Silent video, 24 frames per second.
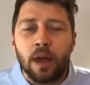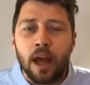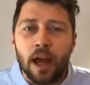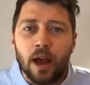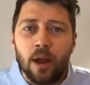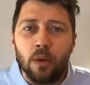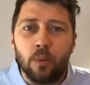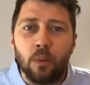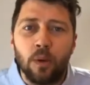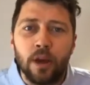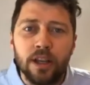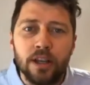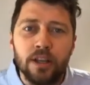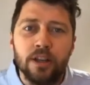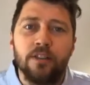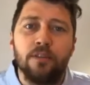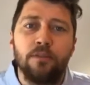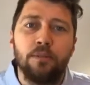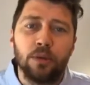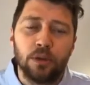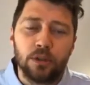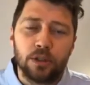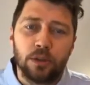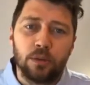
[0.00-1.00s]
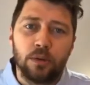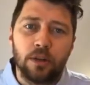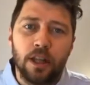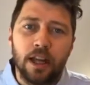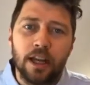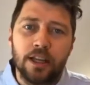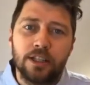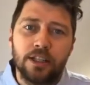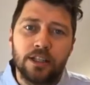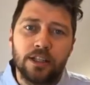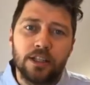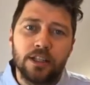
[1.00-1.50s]
when you've built a
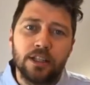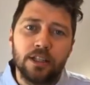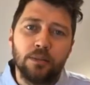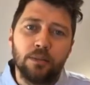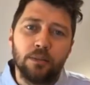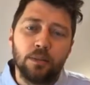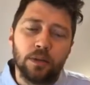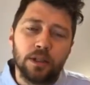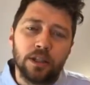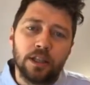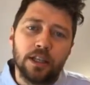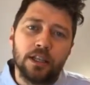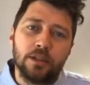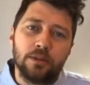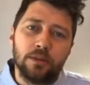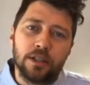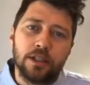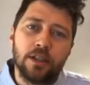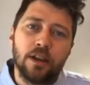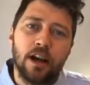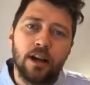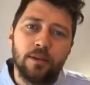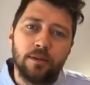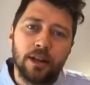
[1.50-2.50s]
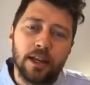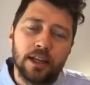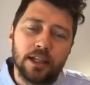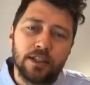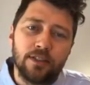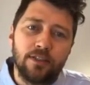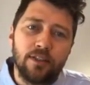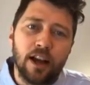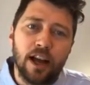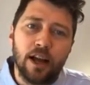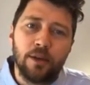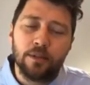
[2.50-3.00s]
relationship with these retirement
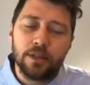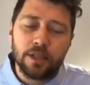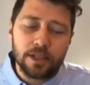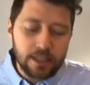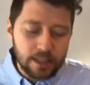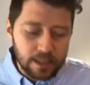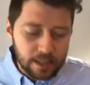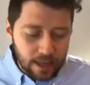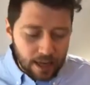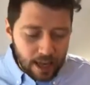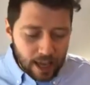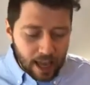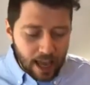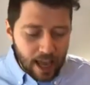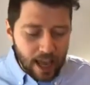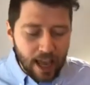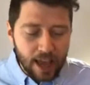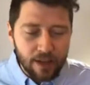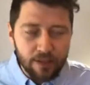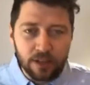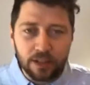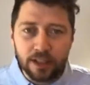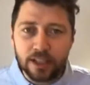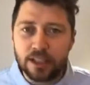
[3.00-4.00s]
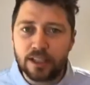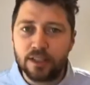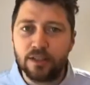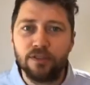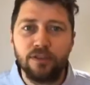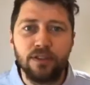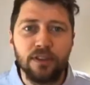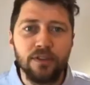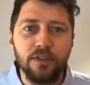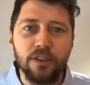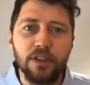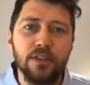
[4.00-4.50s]
age farmers and have a list
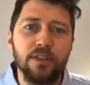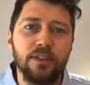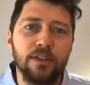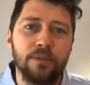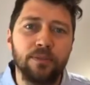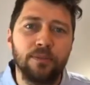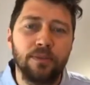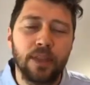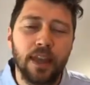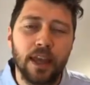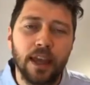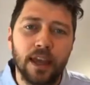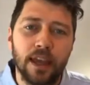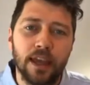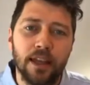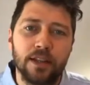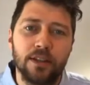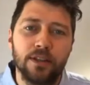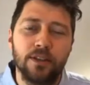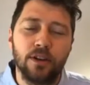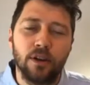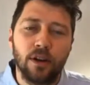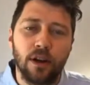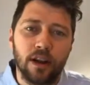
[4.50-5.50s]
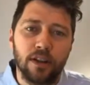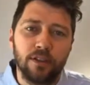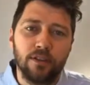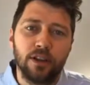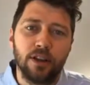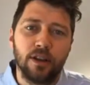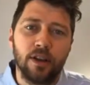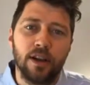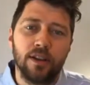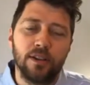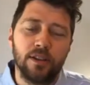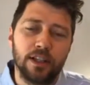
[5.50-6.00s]
of 50 of them and try and
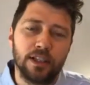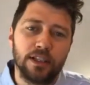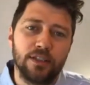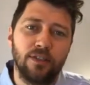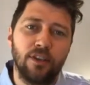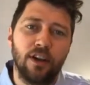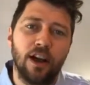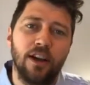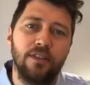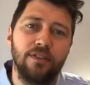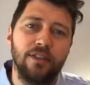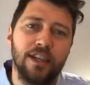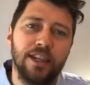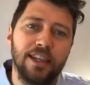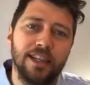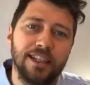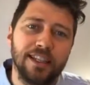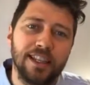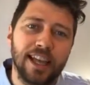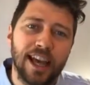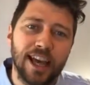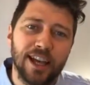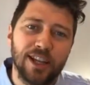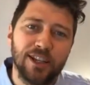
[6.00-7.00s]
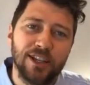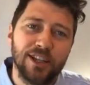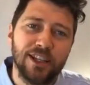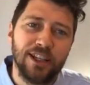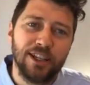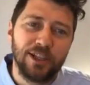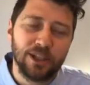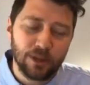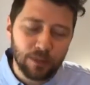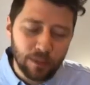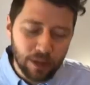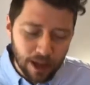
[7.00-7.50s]
figure out in the next 5 years how to
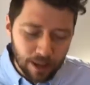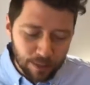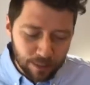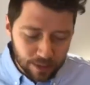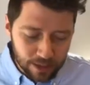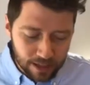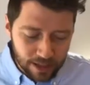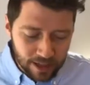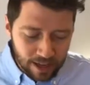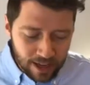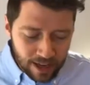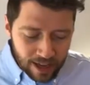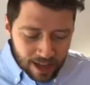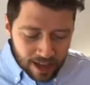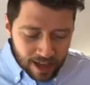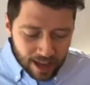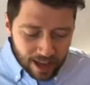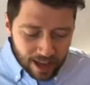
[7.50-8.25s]
hit them up and